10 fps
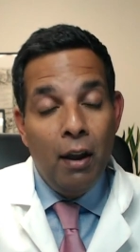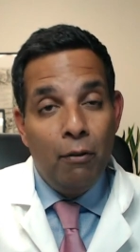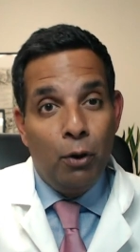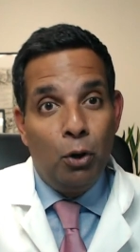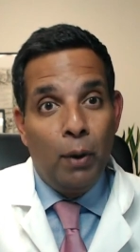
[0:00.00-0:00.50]

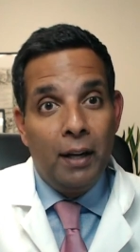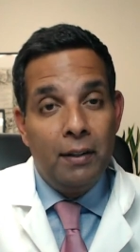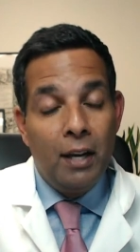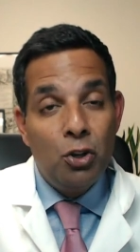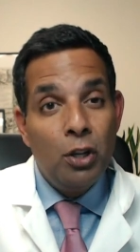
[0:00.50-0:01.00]
for
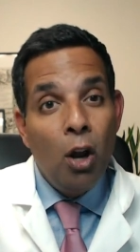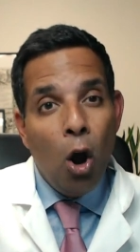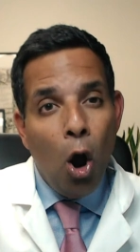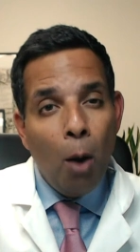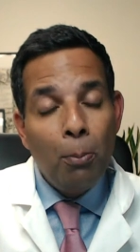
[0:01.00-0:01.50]
accreditation.
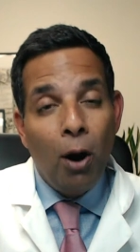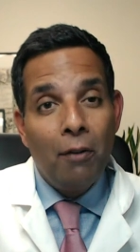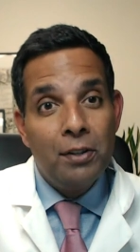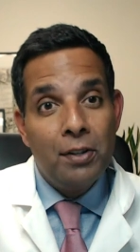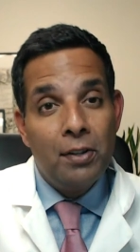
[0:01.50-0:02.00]
All
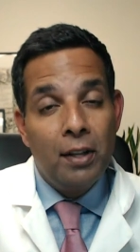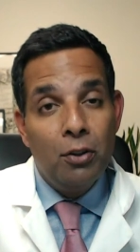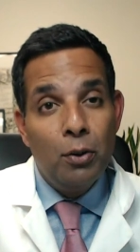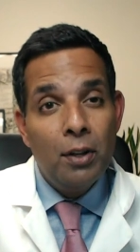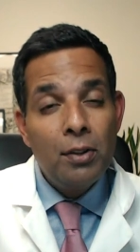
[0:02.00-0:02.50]
provinces can
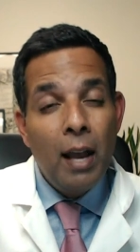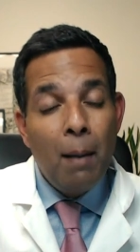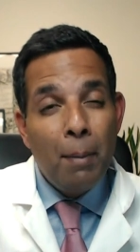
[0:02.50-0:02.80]
do this,